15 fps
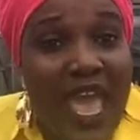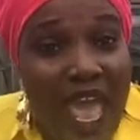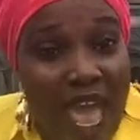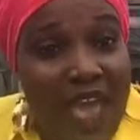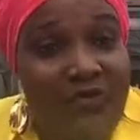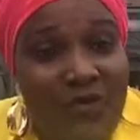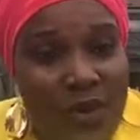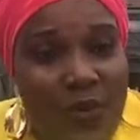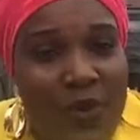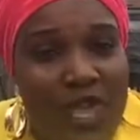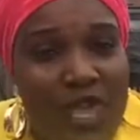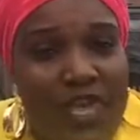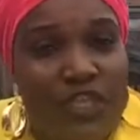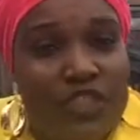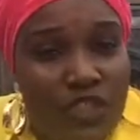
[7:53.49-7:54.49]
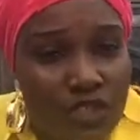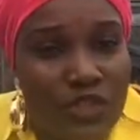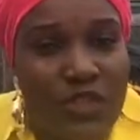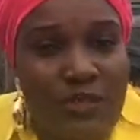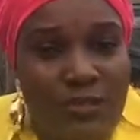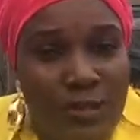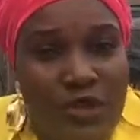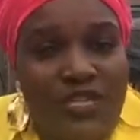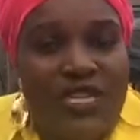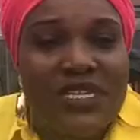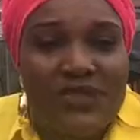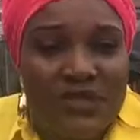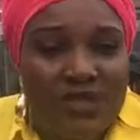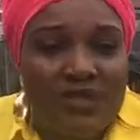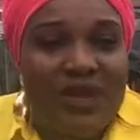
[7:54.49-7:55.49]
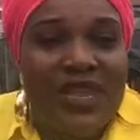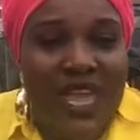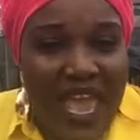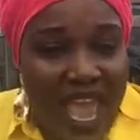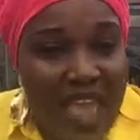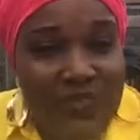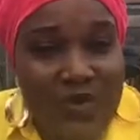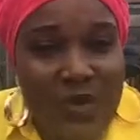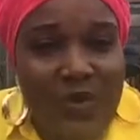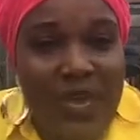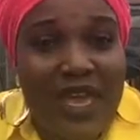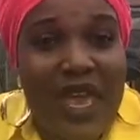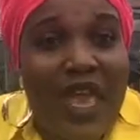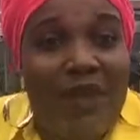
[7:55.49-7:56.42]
Every week you do the protein treatment every week,